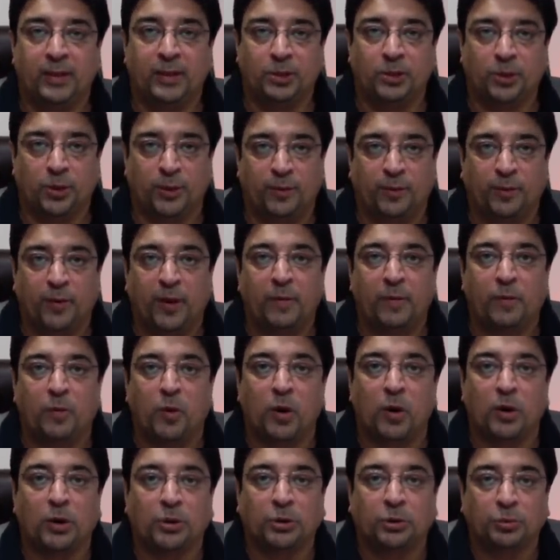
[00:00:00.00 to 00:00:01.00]
So if I
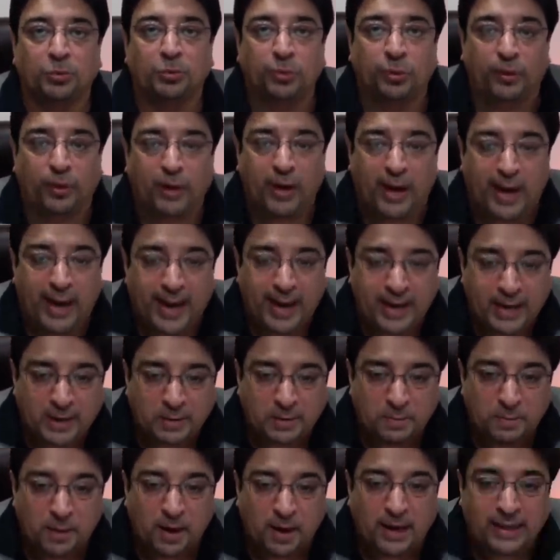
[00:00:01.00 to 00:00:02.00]
want to
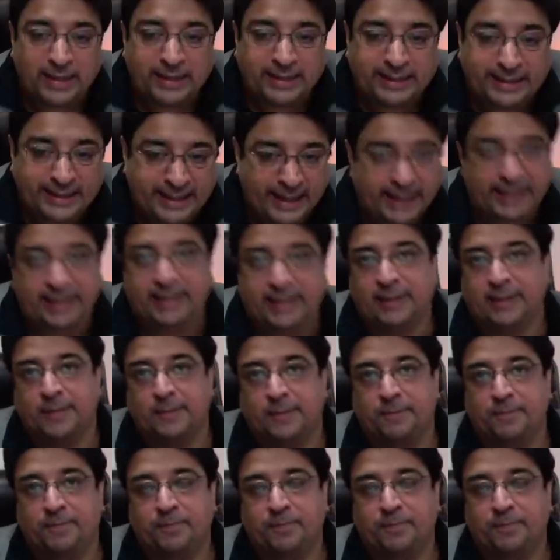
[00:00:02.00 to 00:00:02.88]
rank my gig,